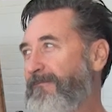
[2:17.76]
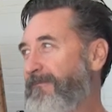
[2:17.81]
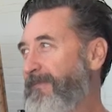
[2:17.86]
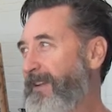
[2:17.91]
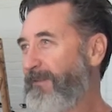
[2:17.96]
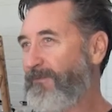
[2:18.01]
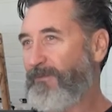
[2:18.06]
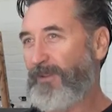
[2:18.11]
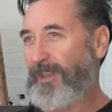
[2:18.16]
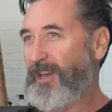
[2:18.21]

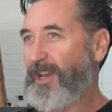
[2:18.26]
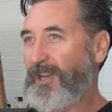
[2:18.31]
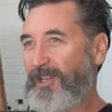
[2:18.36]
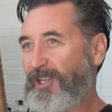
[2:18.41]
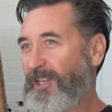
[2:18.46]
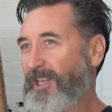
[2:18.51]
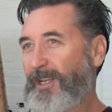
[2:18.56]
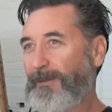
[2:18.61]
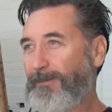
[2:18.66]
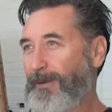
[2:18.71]
live with those
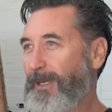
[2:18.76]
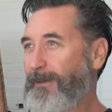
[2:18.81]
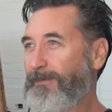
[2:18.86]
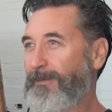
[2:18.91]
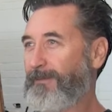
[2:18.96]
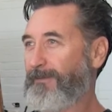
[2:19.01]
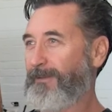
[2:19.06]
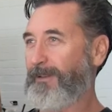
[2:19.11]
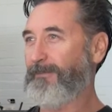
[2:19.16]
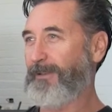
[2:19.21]
shitty
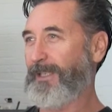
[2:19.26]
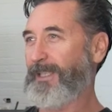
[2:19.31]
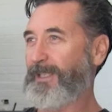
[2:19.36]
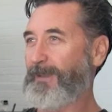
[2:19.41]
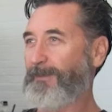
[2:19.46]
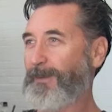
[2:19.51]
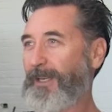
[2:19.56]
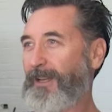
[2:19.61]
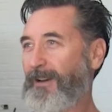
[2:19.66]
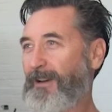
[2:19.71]
people for the rest
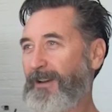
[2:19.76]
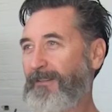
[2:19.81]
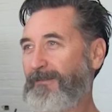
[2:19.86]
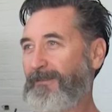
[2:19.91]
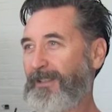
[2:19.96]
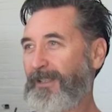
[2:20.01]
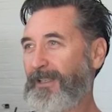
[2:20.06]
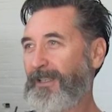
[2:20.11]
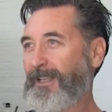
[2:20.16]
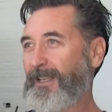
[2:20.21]
of my life.
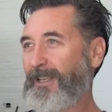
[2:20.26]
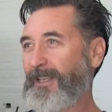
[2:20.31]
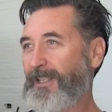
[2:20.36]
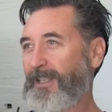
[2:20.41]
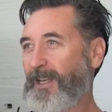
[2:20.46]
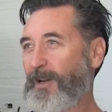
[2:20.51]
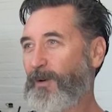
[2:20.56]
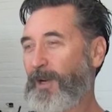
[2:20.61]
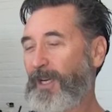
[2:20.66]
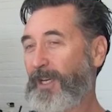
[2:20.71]

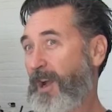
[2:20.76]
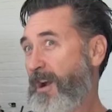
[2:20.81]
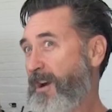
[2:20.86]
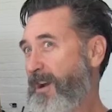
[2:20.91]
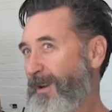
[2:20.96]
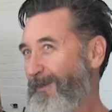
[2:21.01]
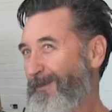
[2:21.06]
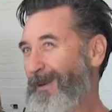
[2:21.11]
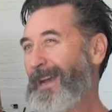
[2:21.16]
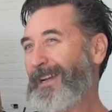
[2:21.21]
So I
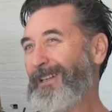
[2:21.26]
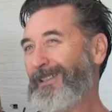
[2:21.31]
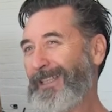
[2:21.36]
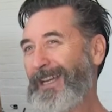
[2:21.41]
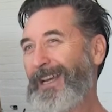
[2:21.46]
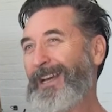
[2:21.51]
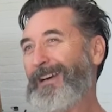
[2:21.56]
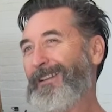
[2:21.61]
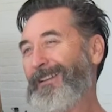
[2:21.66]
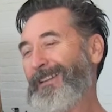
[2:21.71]
kind of bailed
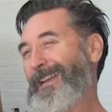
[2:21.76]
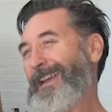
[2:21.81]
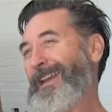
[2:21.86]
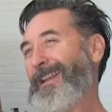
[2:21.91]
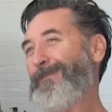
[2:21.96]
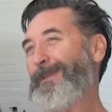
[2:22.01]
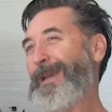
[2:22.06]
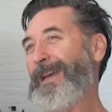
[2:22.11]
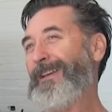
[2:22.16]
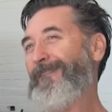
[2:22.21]
out
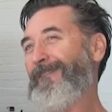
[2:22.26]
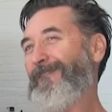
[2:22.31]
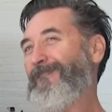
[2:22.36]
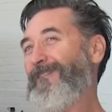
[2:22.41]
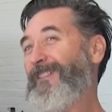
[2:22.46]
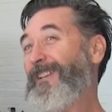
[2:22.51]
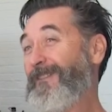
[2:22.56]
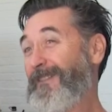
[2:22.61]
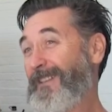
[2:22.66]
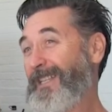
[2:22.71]
at about
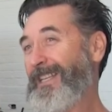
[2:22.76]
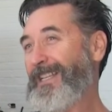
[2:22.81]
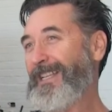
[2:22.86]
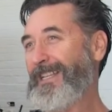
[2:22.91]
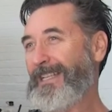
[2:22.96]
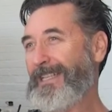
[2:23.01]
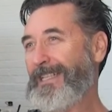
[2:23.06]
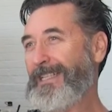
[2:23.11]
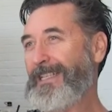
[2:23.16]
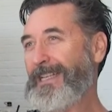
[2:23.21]

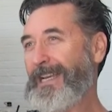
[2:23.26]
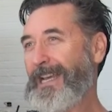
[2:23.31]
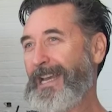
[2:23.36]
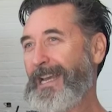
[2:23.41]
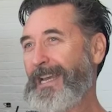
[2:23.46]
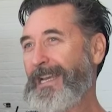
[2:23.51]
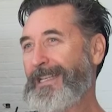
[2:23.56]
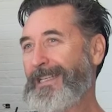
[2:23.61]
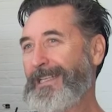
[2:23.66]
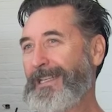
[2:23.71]
15
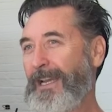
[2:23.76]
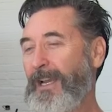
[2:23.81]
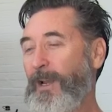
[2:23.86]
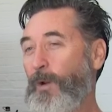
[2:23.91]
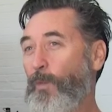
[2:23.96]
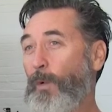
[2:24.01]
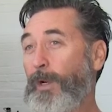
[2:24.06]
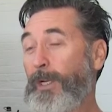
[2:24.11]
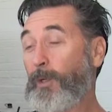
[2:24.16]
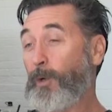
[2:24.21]
and
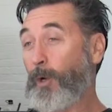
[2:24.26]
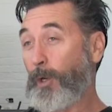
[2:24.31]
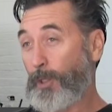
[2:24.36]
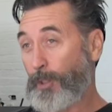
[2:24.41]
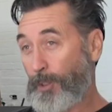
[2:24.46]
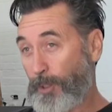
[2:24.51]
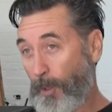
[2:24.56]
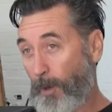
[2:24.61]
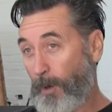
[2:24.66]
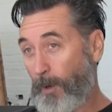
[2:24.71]
went and got
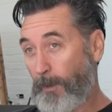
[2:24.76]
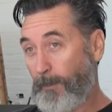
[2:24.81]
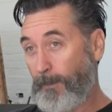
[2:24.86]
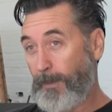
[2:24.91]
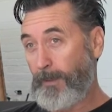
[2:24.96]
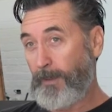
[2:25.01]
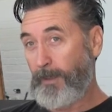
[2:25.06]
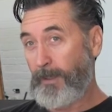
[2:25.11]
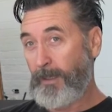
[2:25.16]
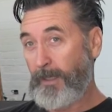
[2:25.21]
a
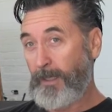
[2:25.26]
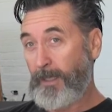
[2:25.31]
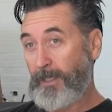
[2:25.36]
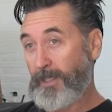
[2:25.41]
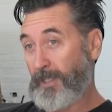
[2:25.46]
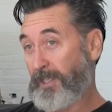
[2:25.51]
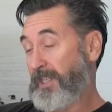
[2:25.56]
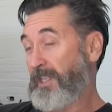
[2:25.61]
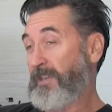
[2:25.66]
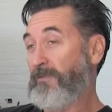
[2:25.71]
job
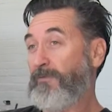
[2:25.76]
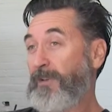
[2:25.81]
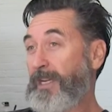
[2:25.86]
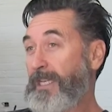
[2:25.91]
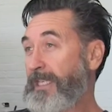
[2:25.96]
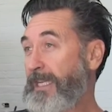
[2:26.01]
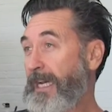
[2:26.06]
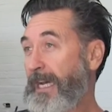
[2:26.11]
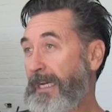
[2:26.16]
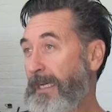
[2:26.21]
just in
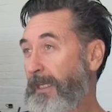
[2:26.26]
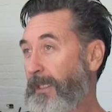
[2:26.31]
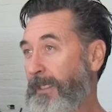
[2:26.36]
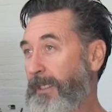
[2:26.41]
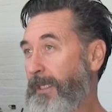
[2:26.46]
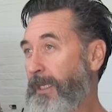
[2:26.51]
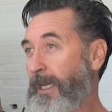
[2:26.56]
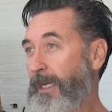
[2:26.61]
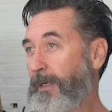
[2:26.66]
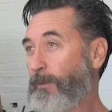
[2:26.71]
retail
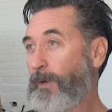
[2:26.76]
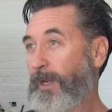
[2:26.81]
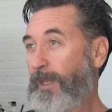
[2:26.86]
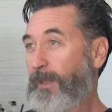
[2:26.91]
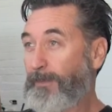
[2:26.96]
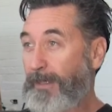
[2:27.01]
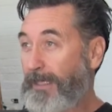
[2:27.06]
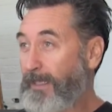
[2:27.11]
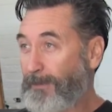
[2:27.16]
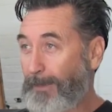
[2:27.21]
in like one of
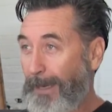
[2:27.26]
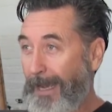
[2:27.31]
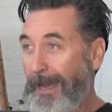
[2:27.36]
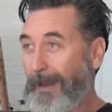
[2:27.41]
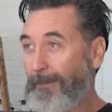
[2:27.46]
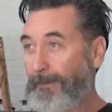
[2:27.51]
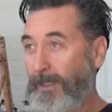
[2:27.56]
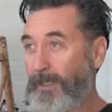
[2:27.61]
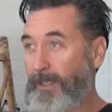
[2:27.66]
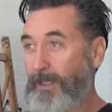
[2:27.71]
the big
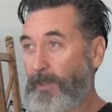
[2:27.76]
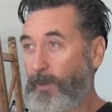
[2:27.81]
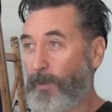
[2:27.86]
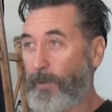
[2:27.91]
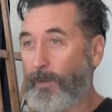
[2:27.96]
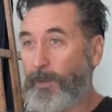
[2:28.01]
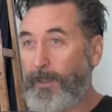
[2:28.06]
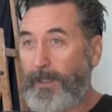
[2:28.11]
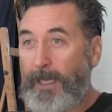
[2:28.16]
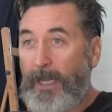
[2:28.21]
department
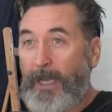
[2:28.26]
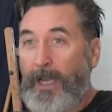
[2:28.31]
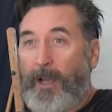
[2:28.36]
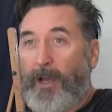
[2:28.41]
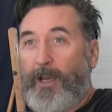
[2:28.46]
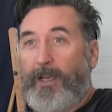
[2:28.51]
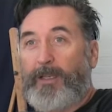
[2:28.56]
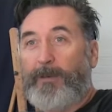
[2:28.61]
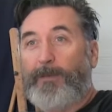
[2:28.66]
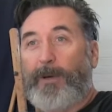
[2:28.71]
stores,
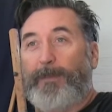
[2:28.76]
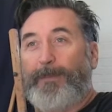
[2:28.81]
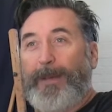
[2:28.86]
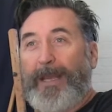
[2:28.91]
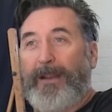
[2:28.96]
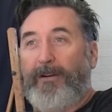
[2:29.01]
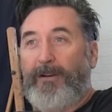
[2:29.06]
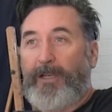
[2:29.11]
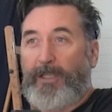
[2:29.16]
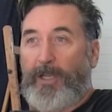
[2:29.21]
to my
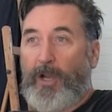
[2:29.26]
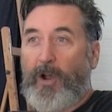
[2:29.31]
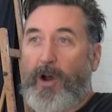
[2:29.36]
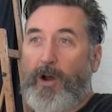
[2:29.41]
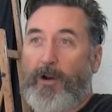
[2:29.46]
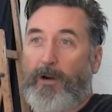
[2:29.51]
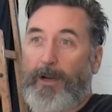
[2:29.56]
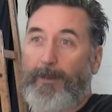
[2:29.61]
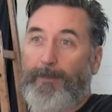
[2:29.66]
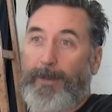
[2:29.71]
parents'
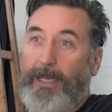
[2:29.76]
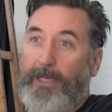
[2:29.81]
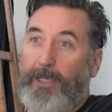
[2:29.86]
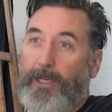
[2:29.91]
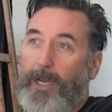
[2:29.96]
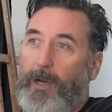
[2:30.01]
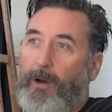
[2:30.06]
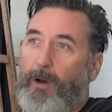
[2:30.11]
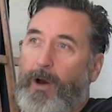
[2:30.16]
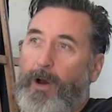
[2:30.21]
horror. But,
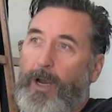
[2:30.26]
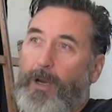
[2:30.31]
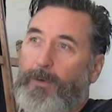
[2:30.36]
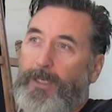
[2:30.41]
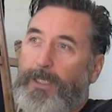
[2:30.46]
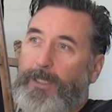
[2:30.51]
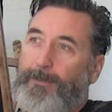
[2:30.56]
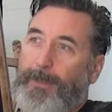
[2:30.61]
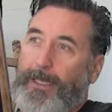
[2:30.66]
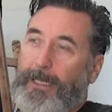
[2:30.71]
you know, I
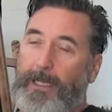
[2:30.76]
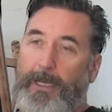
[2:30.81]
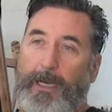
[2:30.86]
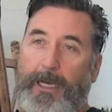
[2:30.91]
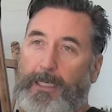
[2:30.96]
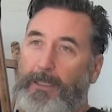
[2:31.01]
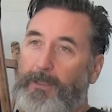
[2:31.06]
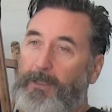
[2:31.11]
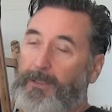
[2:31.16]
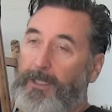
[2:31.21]
was a bit
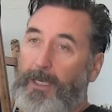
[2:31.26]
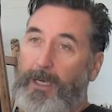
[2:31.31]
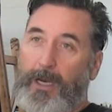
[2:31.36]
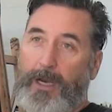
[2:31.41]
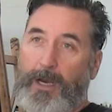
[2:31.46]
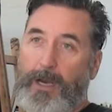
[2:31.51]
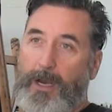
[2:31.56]
like, look,